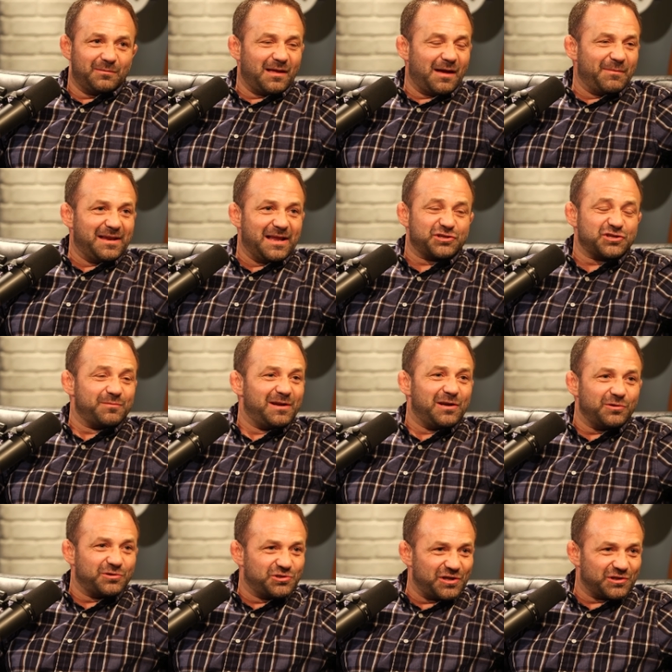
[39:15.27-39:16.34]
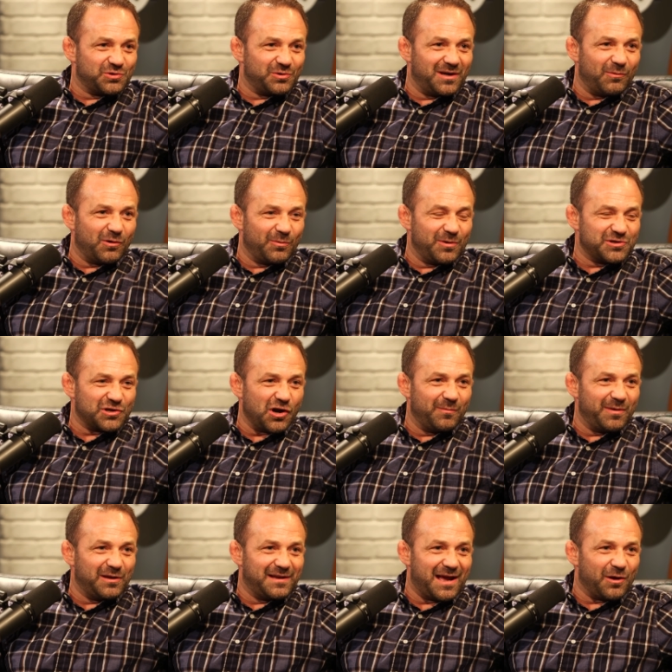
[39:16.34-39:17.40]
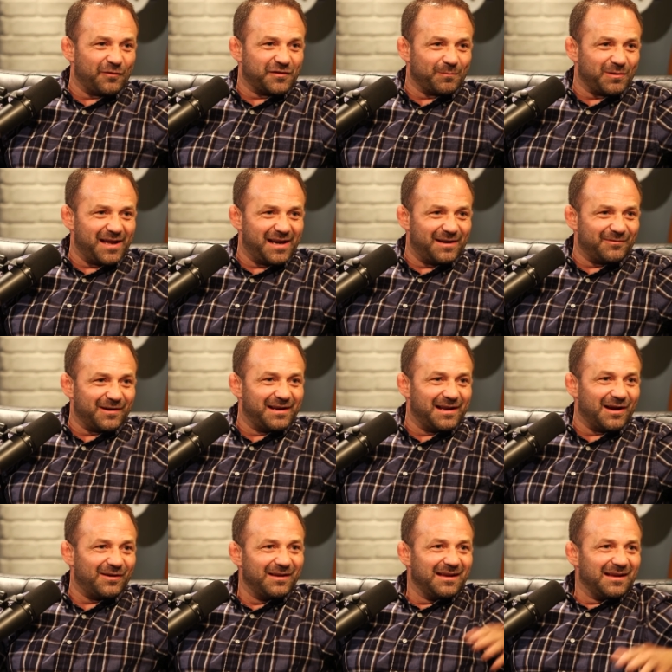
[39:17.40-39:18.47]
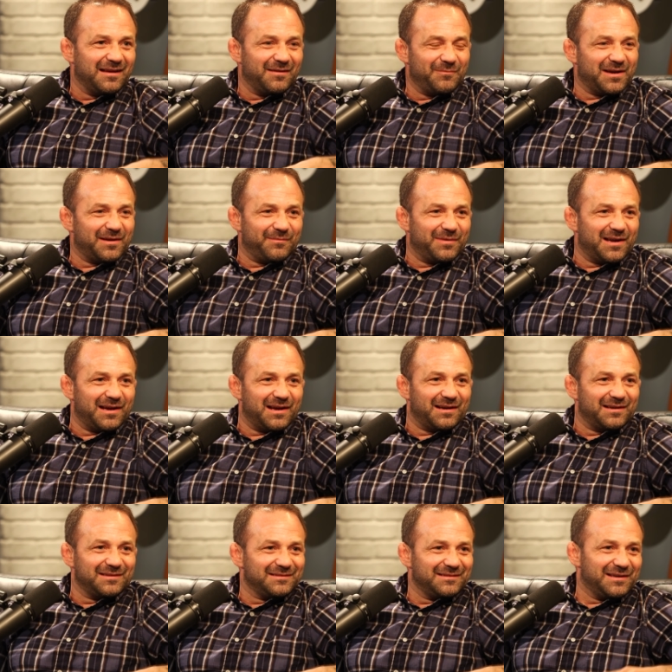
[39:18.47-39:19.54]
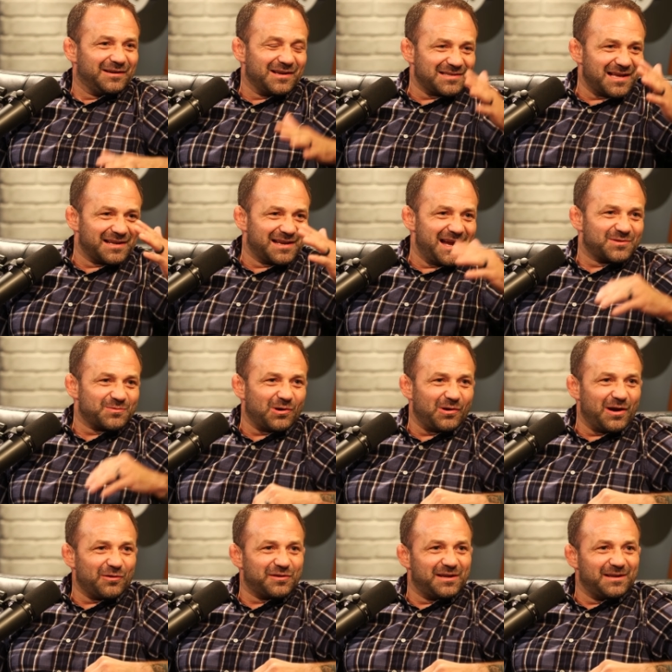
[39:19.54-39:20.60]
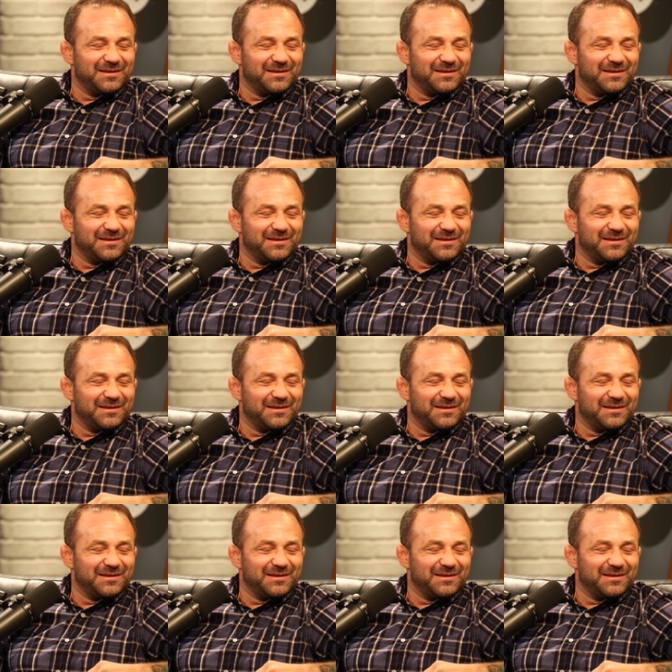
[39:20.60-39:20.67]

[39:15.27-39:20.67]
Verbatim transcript: I mean, there should be no jujitsu anymore. We should all be dead off the planet right now. Yeah. But but uh, you know, it's not the case. We're all healthy.